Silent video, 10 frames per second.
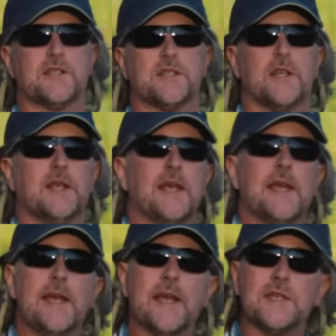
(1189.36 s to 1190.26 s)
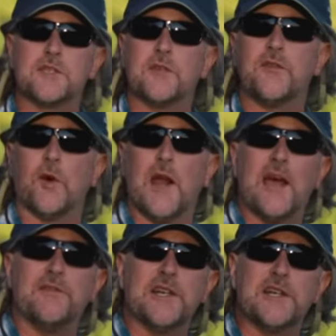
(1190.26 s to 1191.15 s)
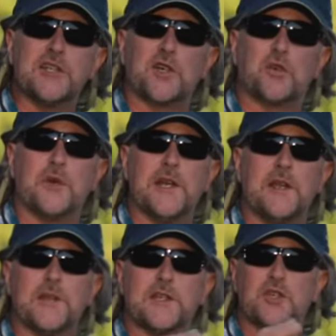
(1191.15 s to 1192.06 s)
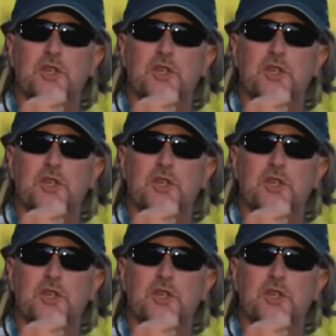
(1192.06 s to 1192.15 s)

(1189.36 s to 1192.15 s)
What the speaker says: this is for every degree that